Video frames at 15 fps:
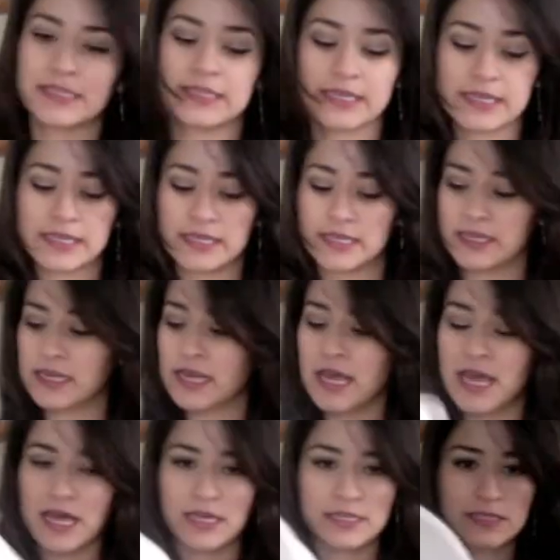need
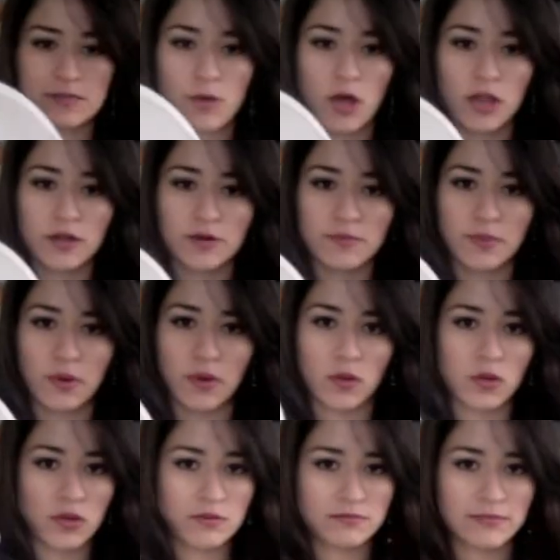a smaller
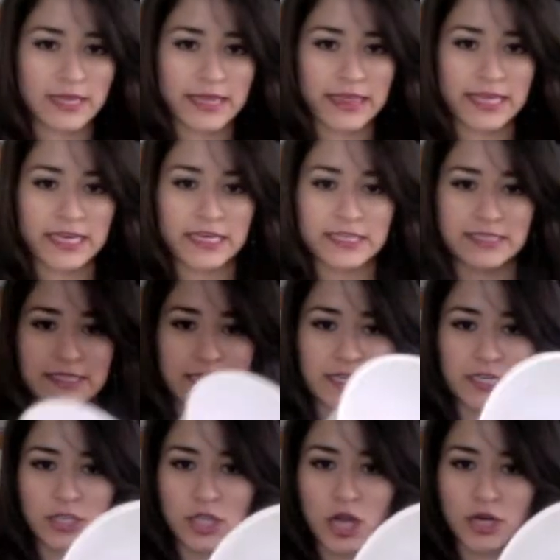bowl like this and
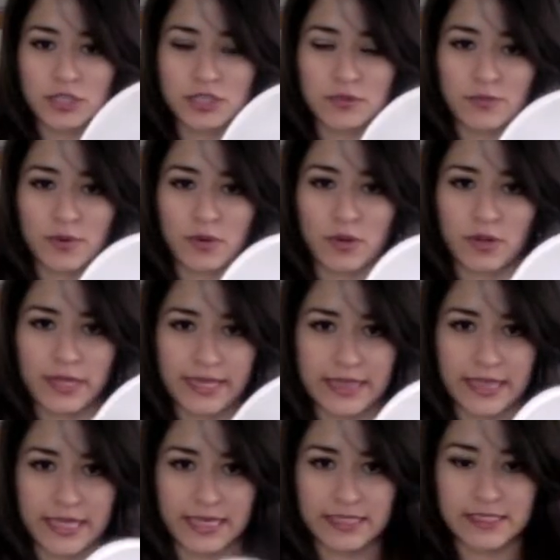a larger bowl like
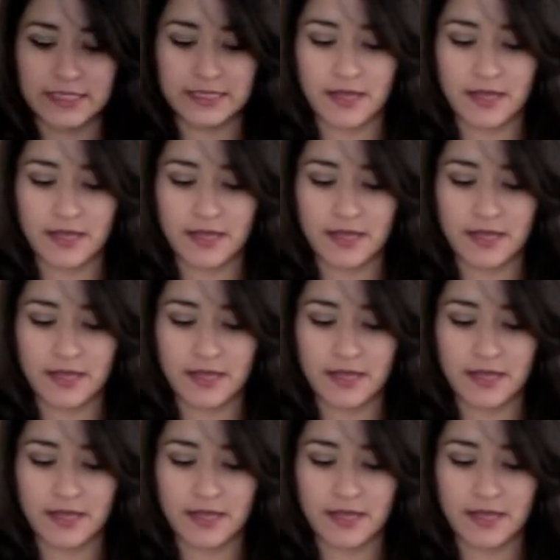this.